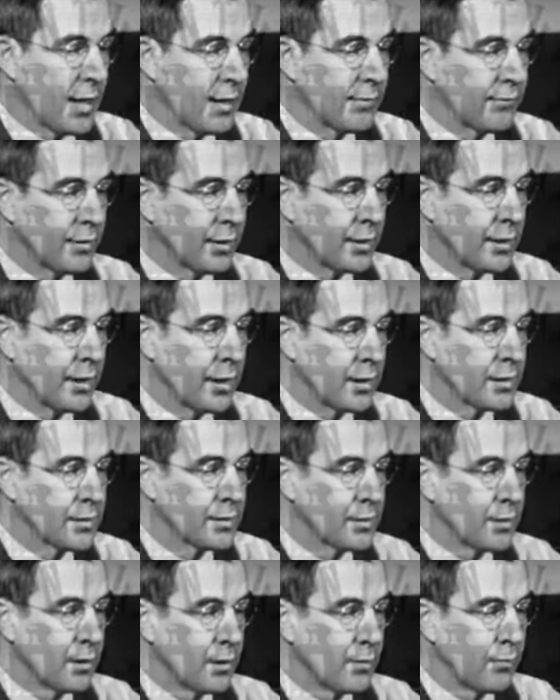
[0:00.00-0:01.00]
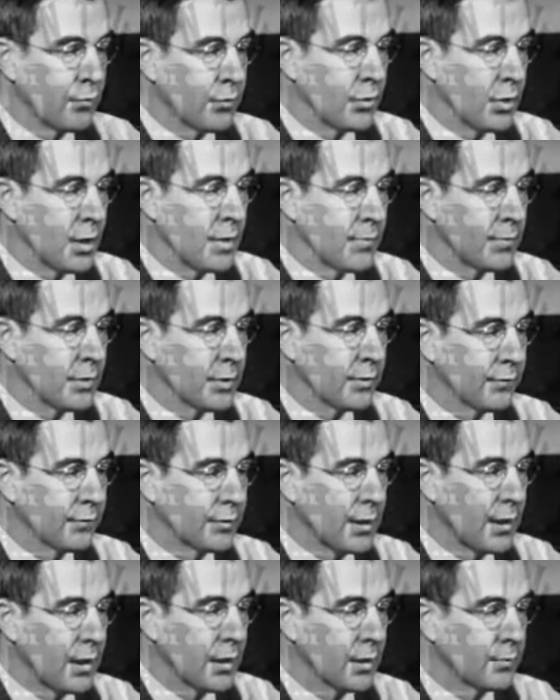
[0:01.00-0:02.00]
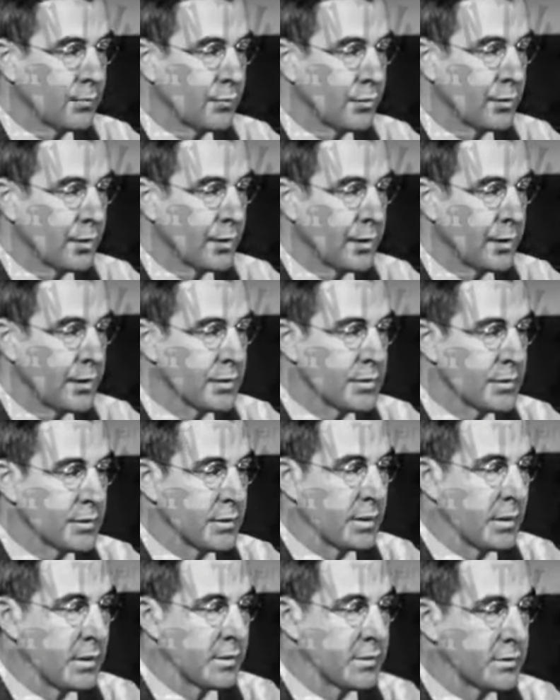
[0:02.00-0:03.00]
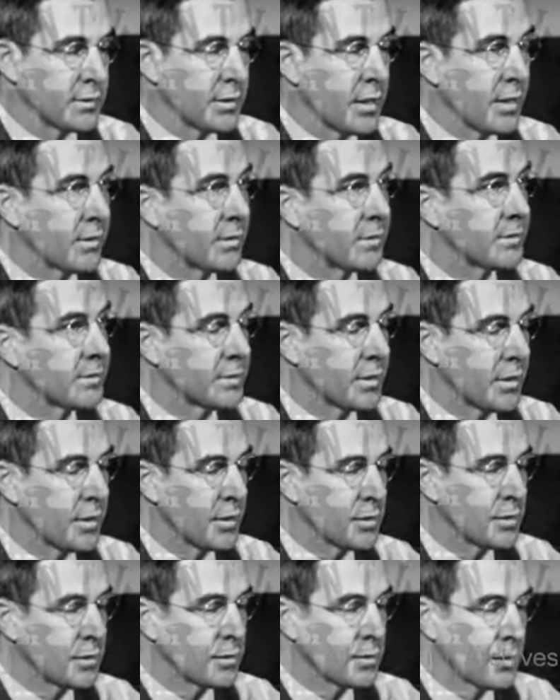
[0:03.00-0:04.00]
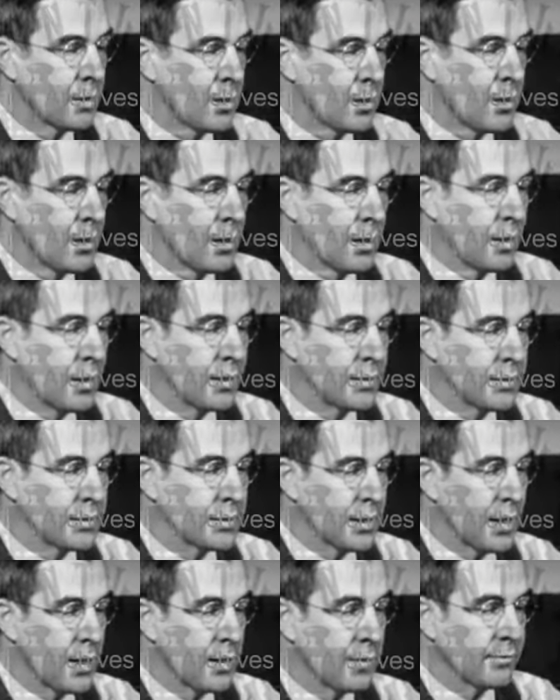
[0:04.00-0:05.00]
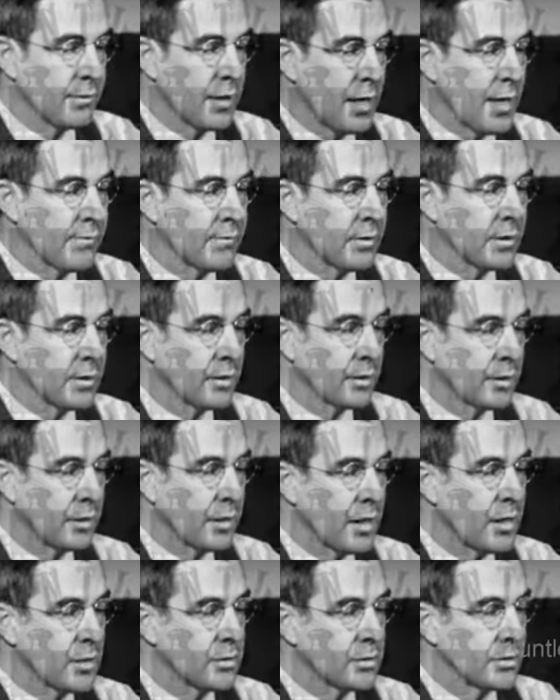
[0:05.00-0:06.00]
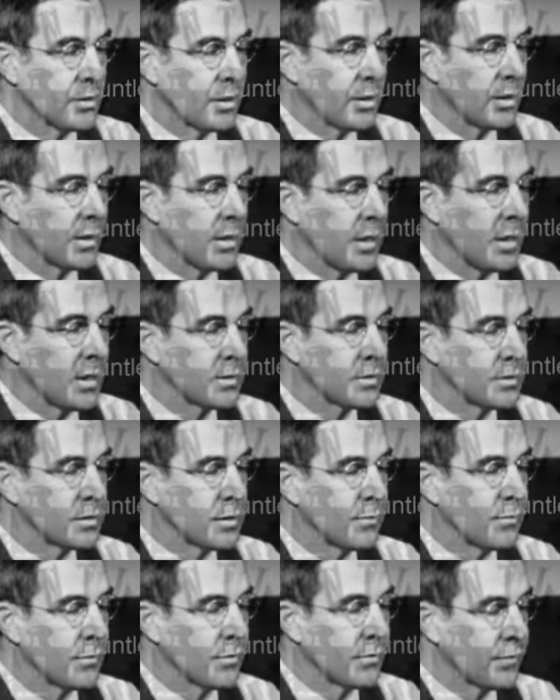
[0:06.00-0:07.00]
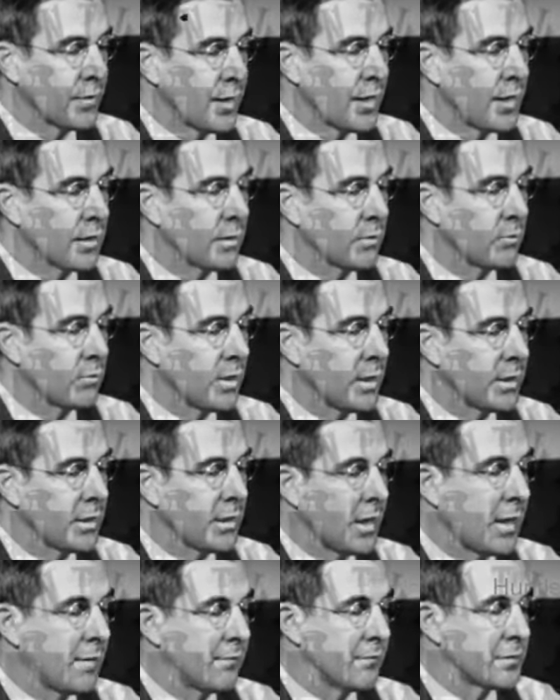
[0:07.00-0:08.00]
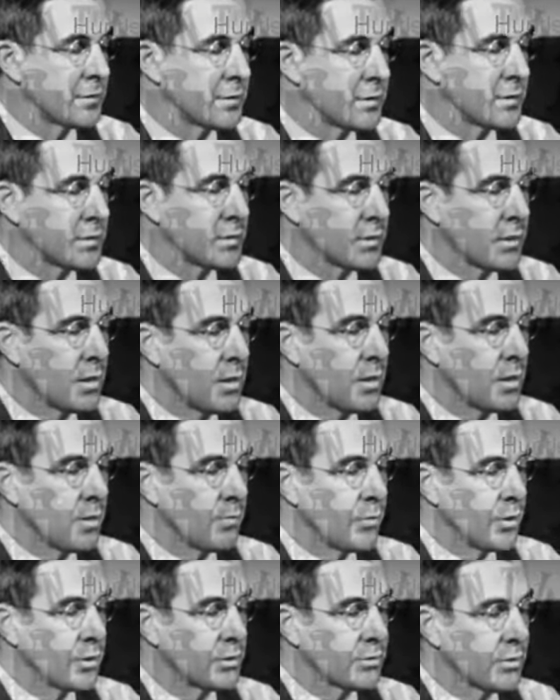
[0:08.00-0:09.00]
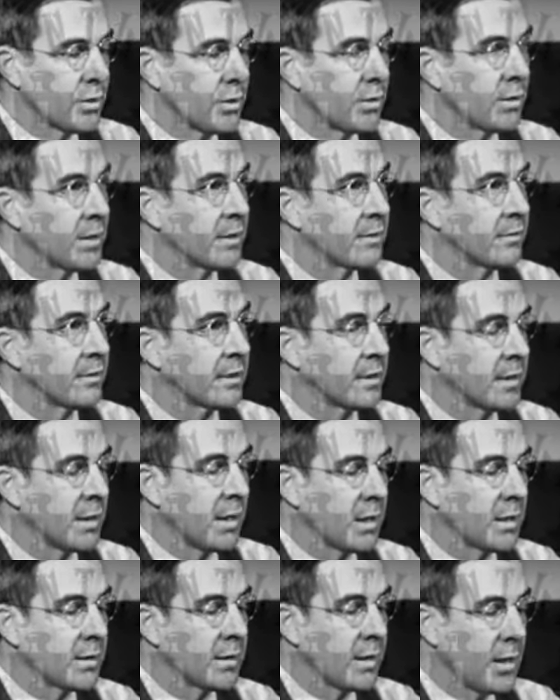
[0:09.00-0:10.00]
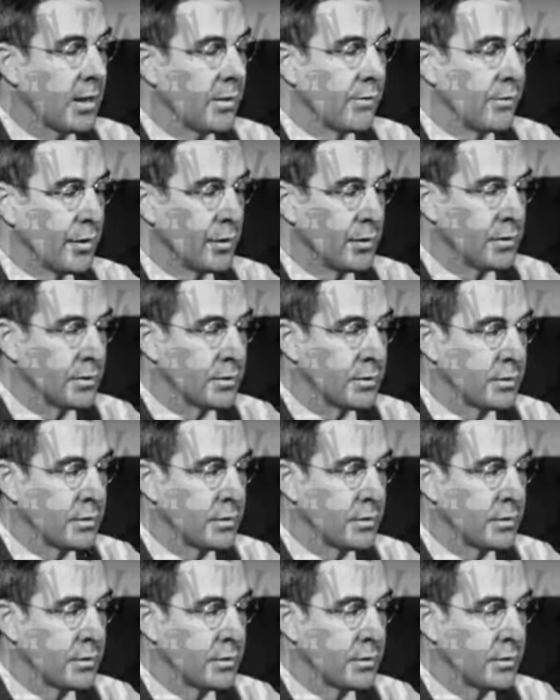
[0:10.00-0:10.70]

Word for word: advocates the employment of colored police in southern cities instead of having occasionally unsympathetic white officers patrolling the colored areas.